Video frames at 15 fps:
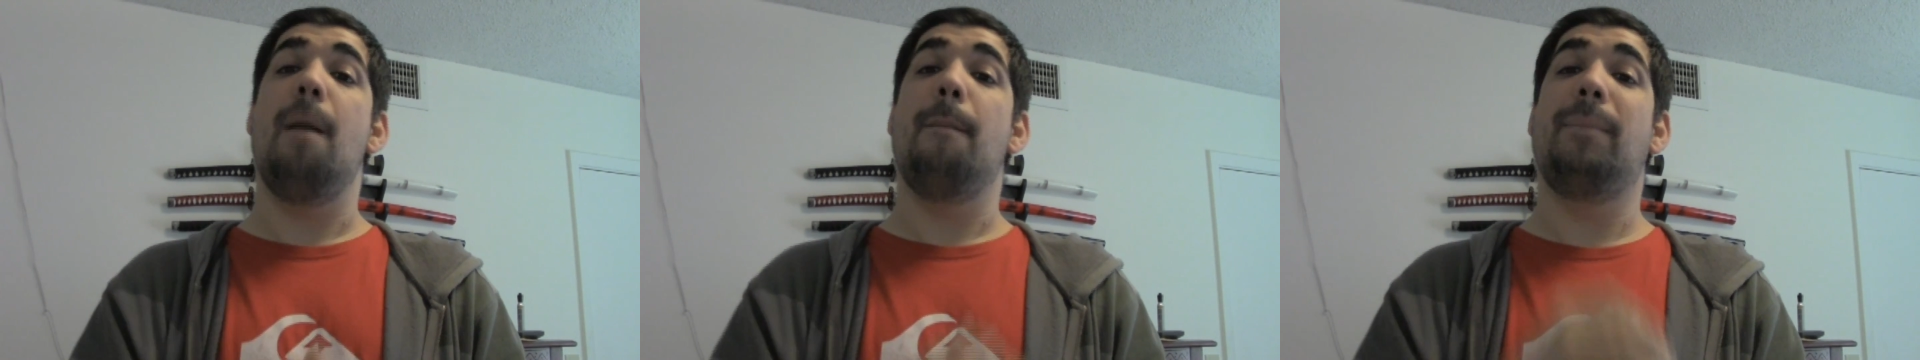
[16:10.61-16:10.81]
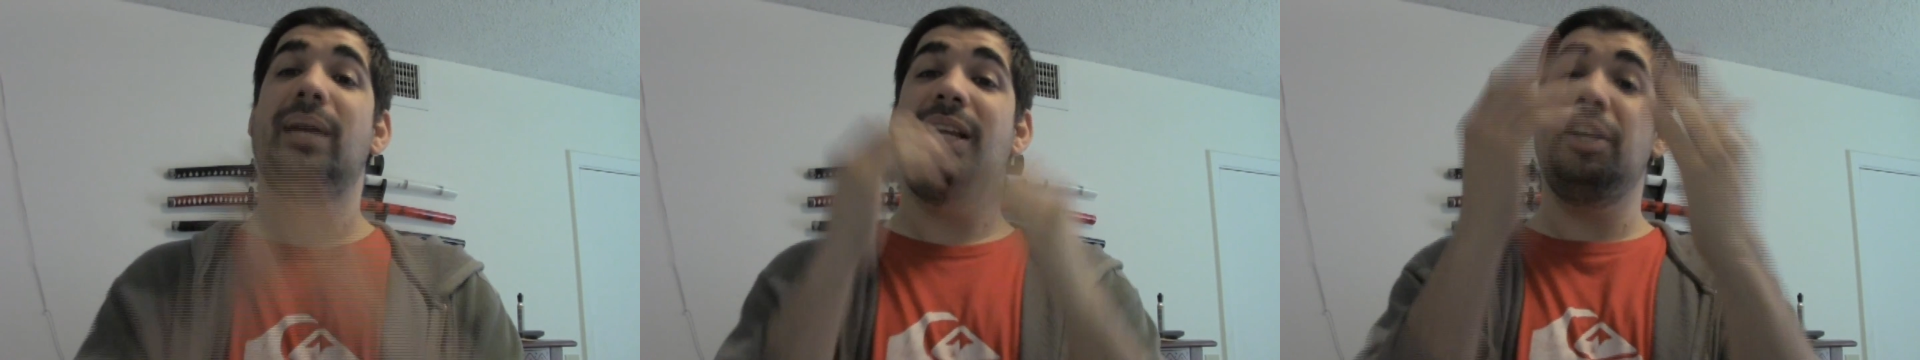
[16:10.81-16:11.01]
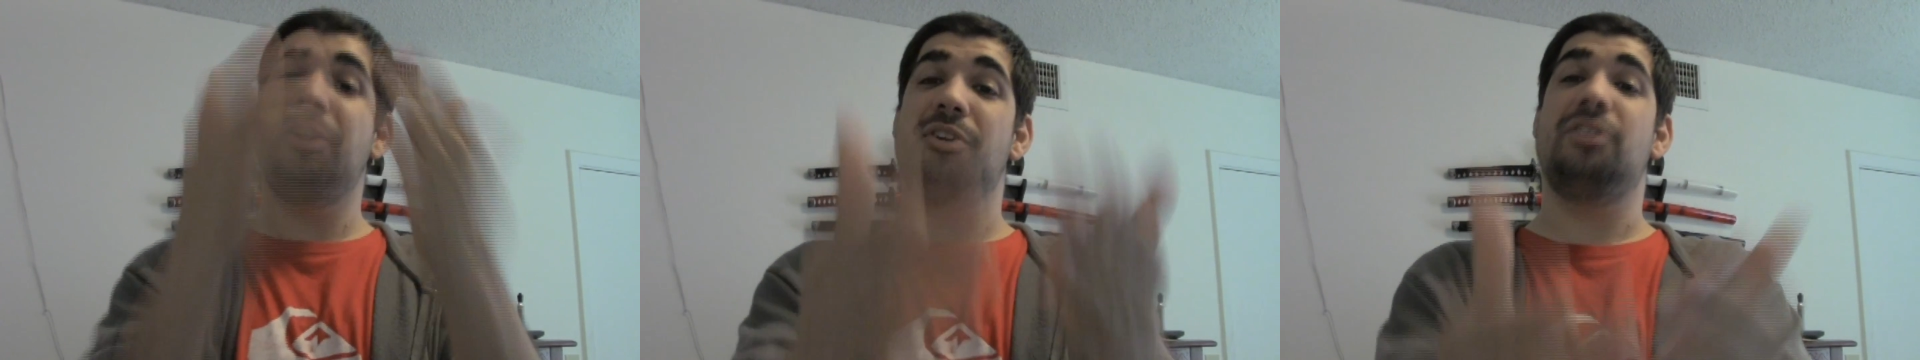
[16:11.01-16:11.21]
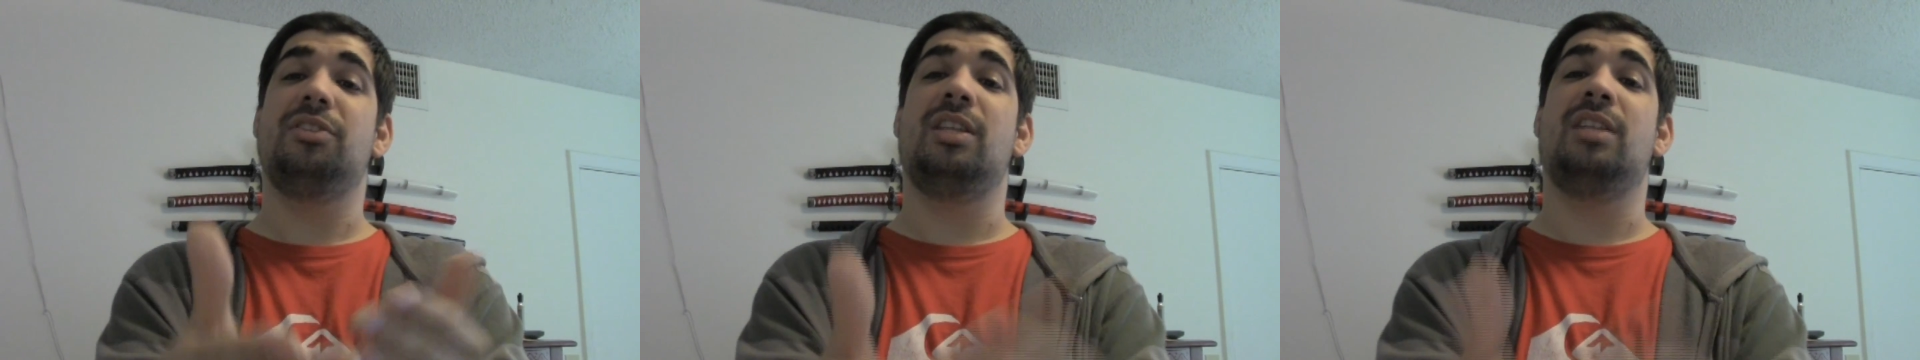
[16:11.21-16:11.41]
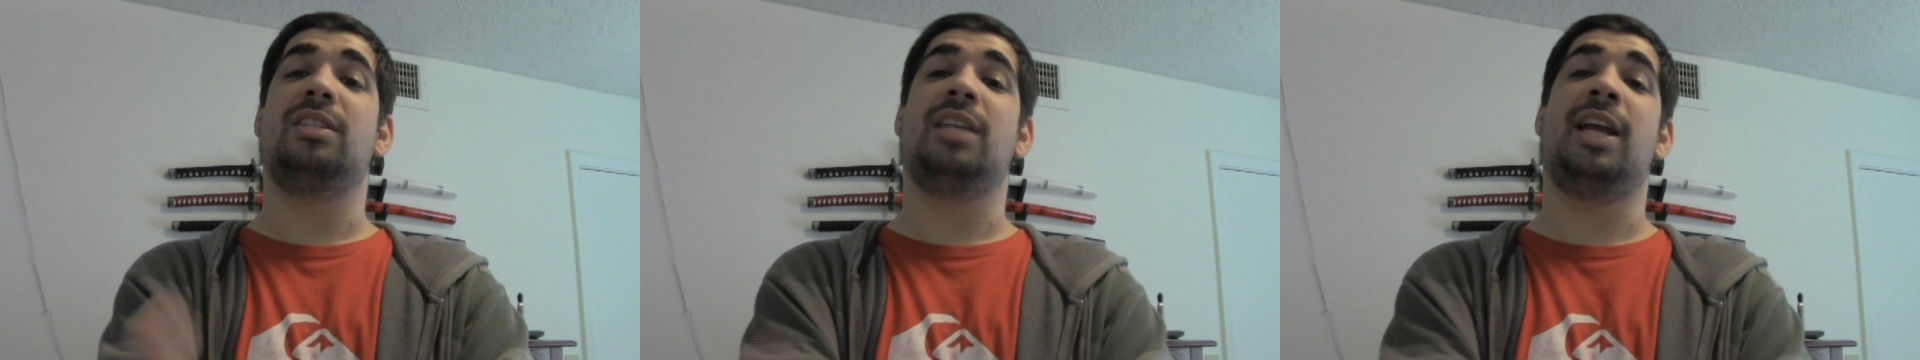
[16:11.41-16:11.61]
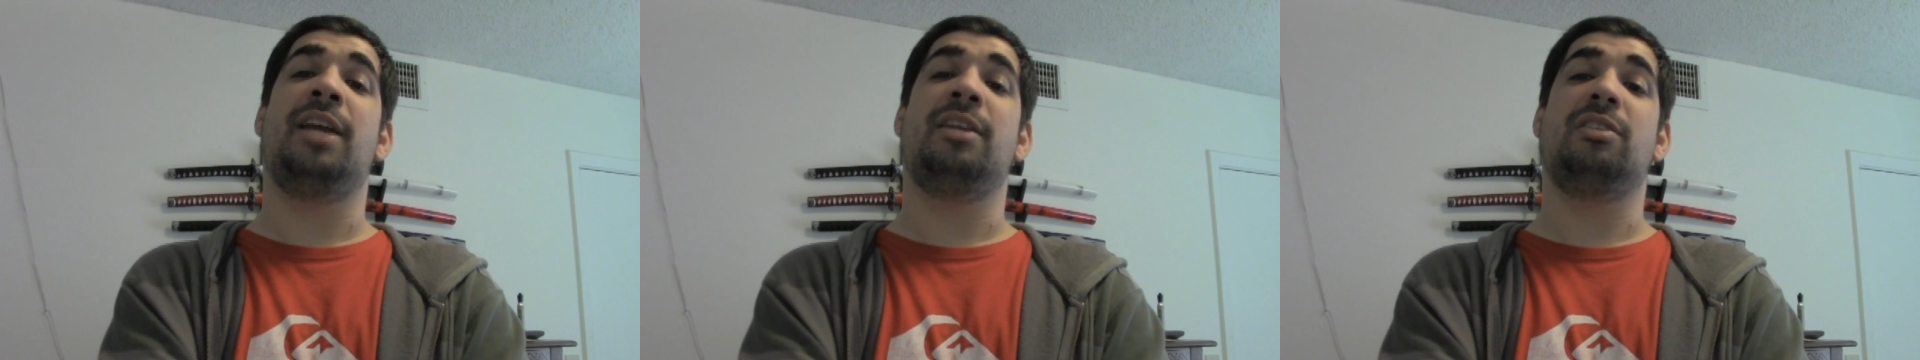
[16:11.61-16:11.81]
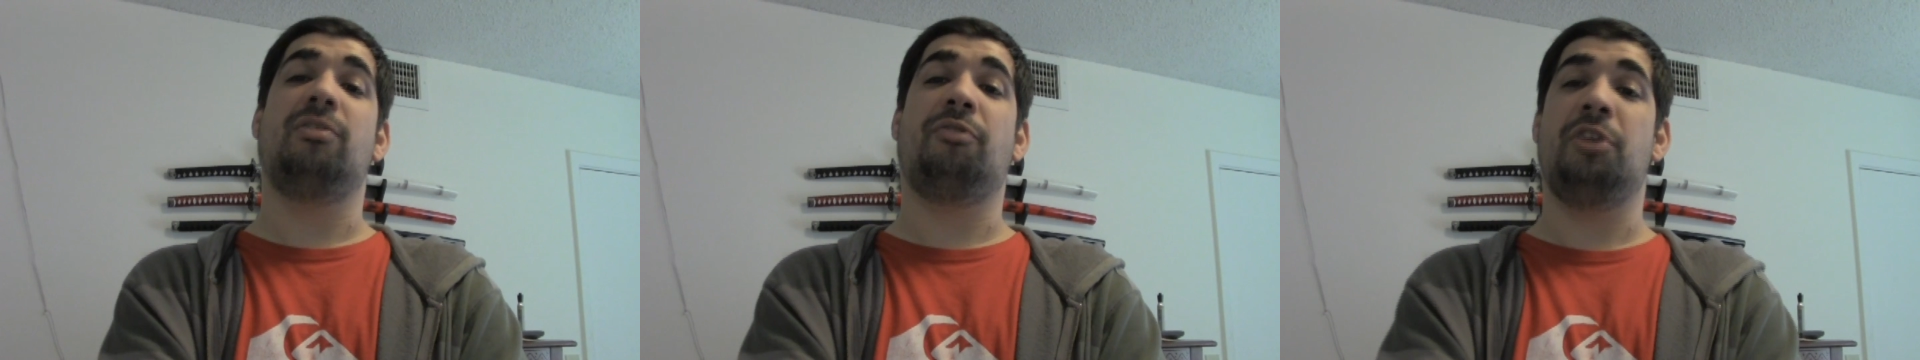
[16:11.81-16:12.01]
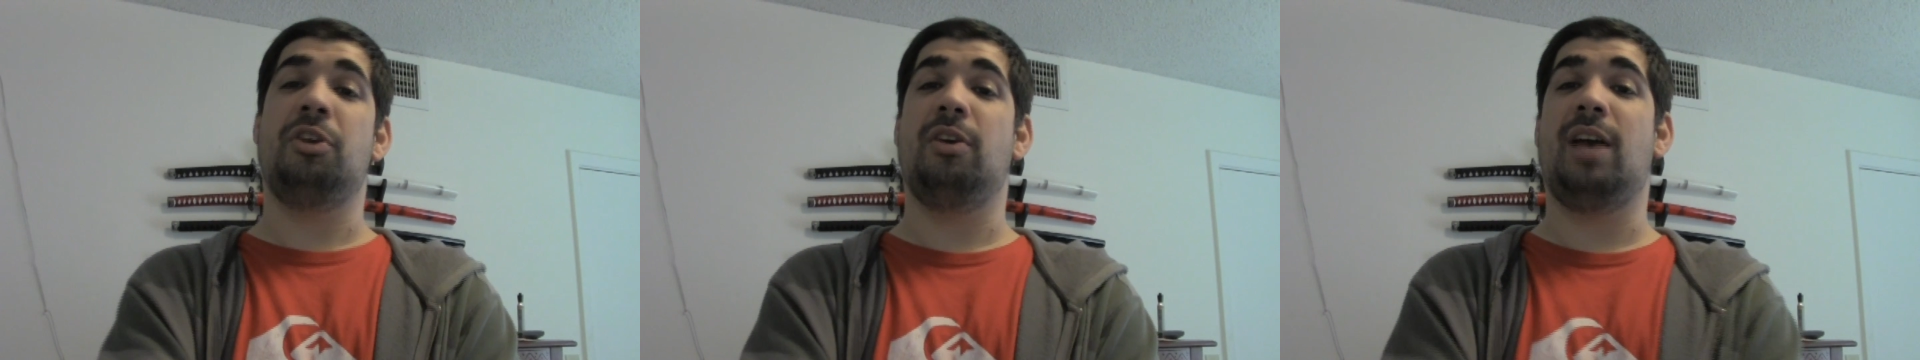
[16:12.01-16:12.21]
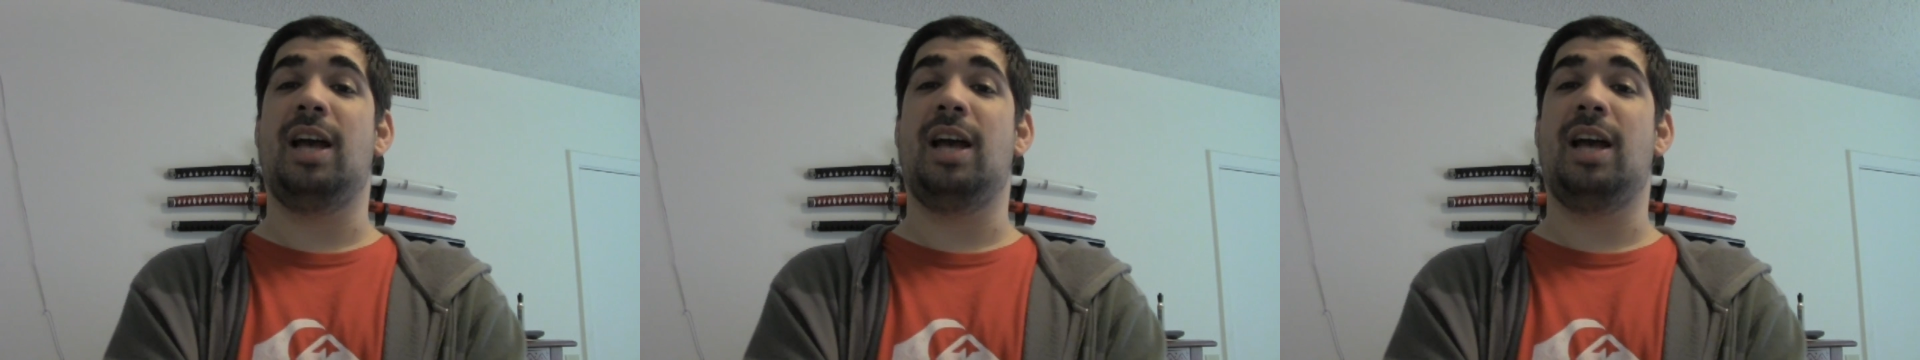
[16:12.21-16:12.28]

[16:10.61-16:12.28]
But here's the chance for you